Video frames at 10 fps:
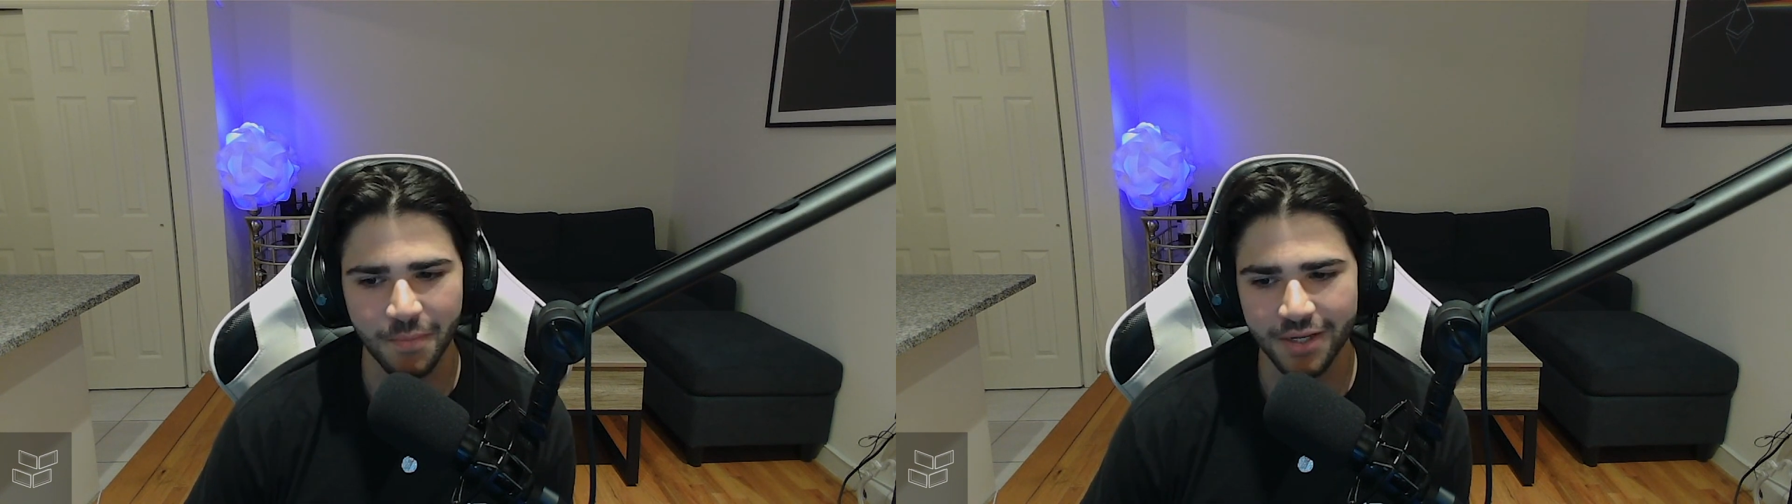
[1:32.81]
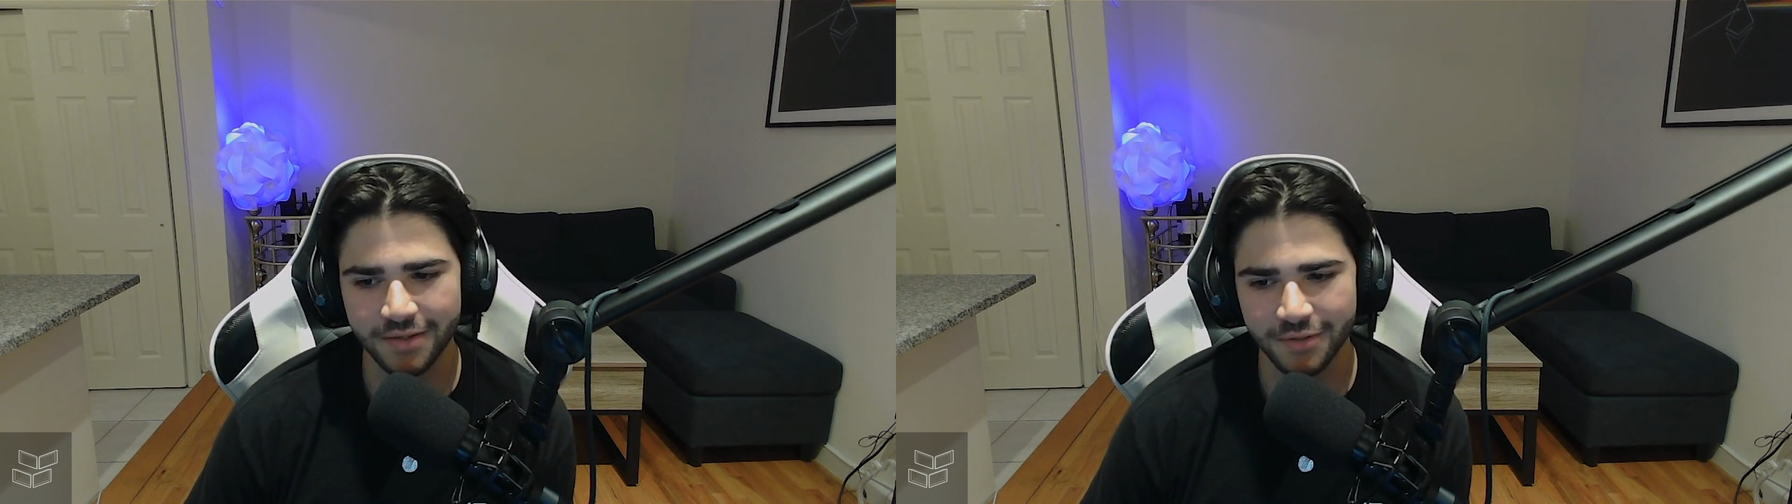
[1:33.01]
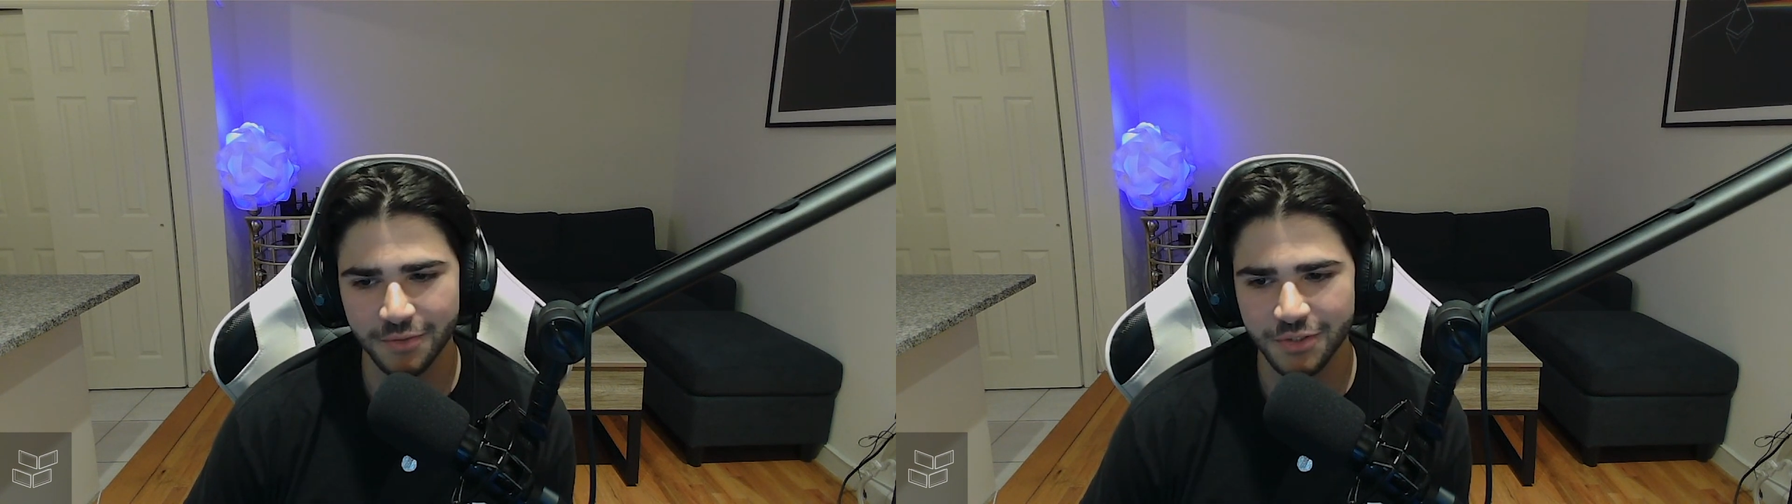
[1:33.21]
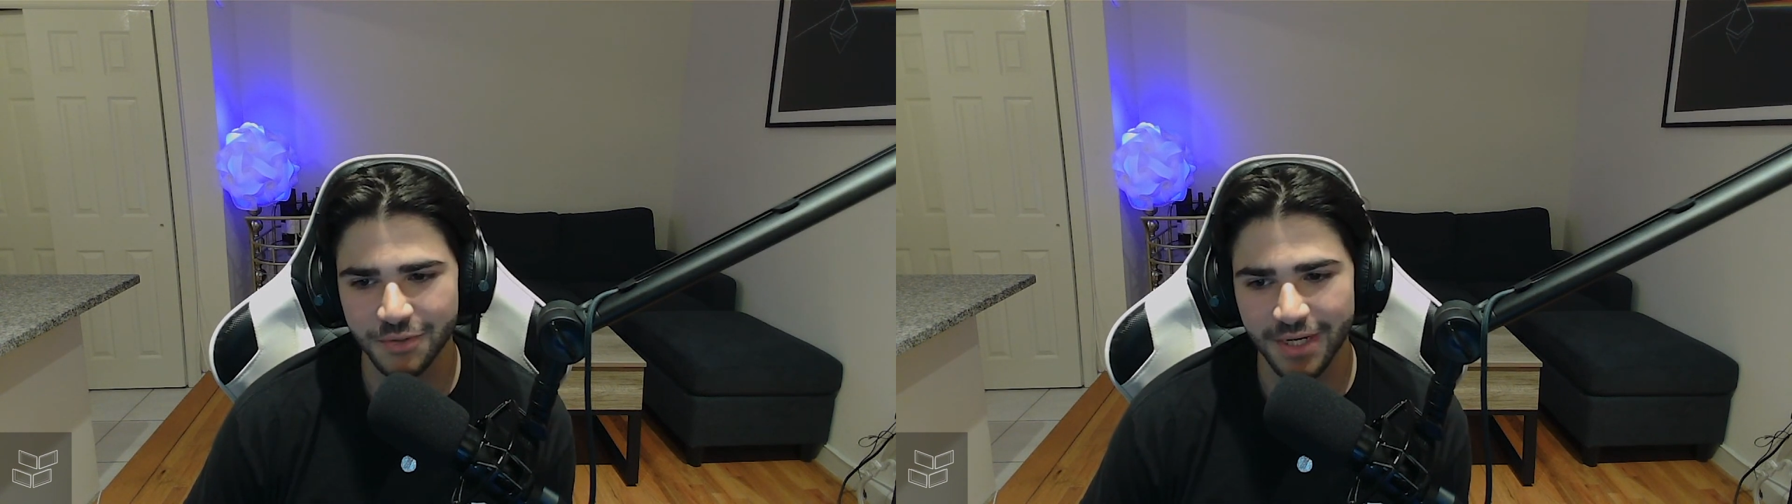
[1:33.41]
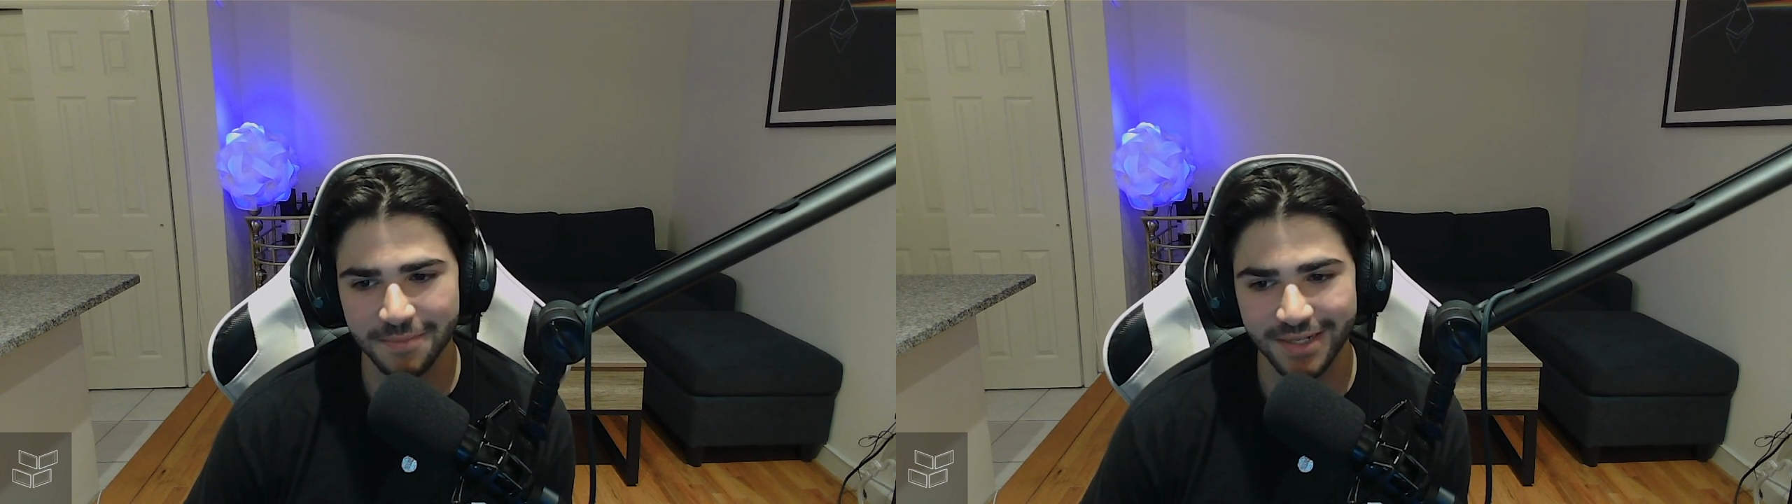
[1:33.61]
but you
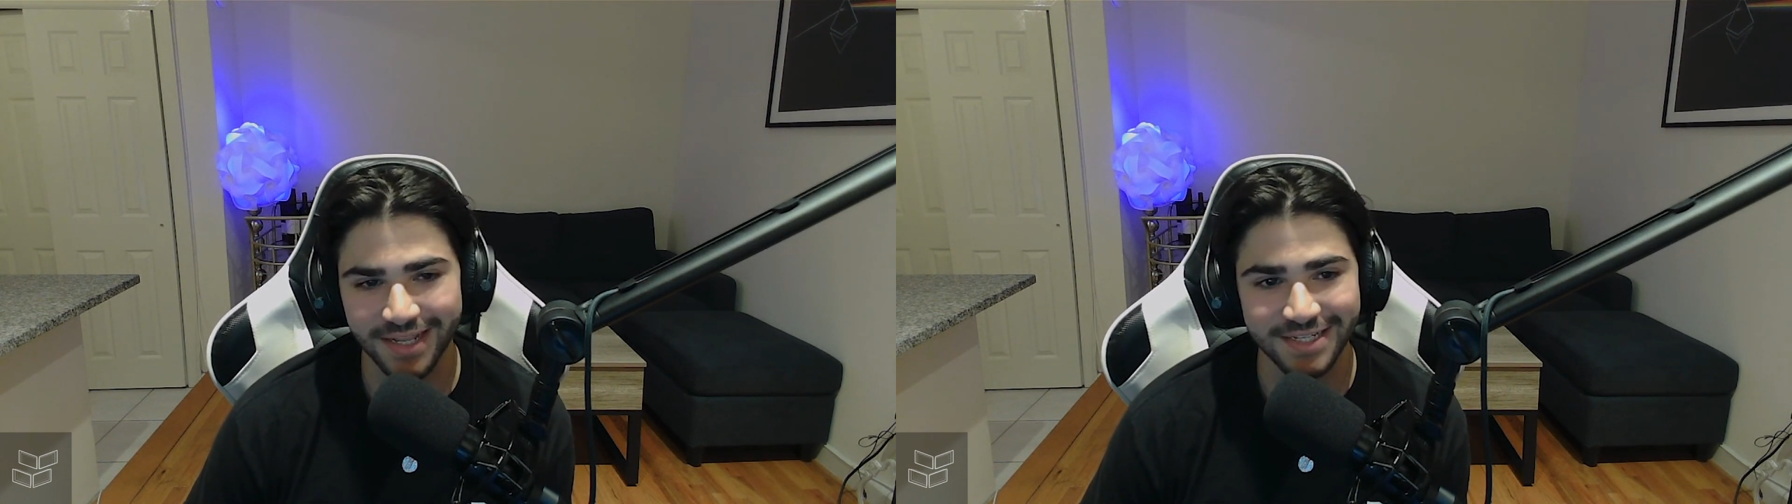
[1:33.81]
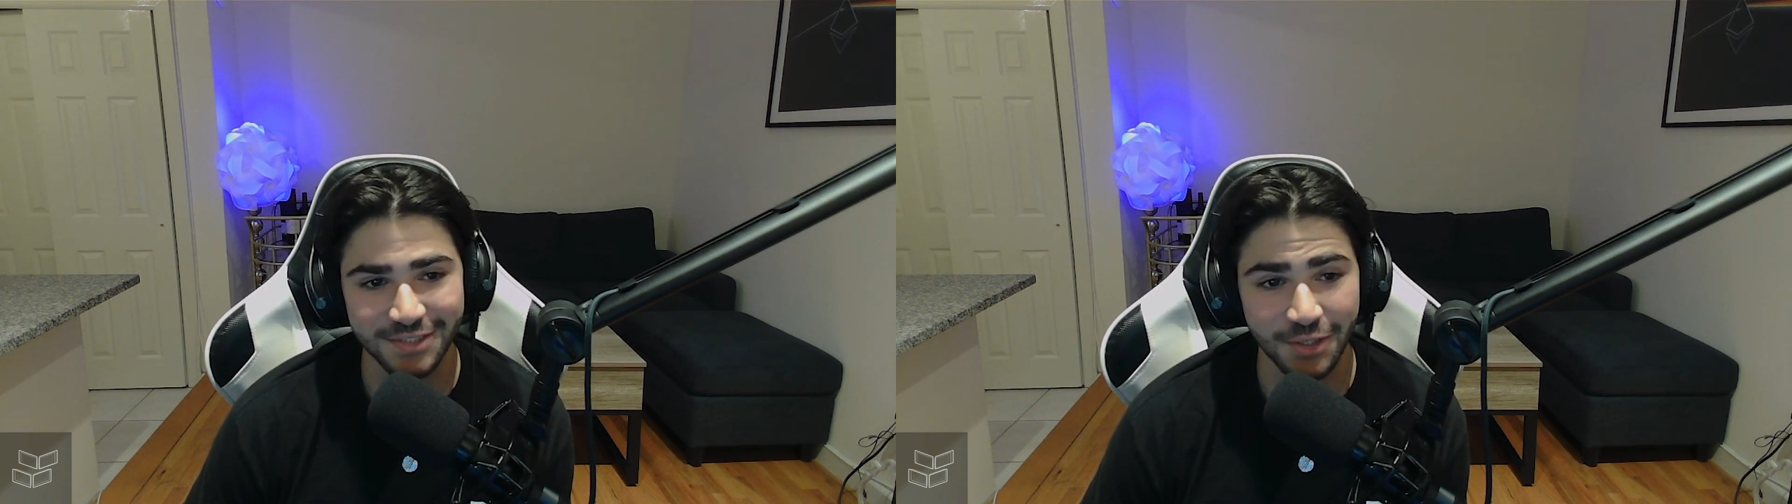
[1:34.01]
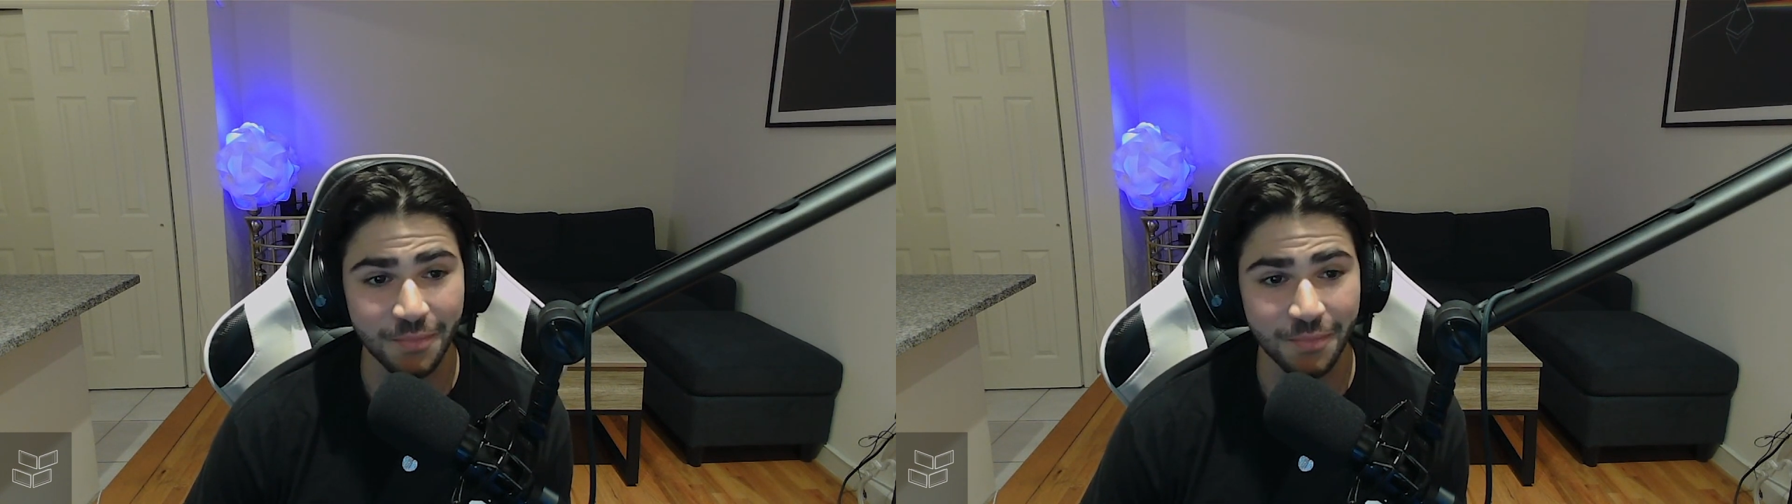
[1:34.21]
described it as,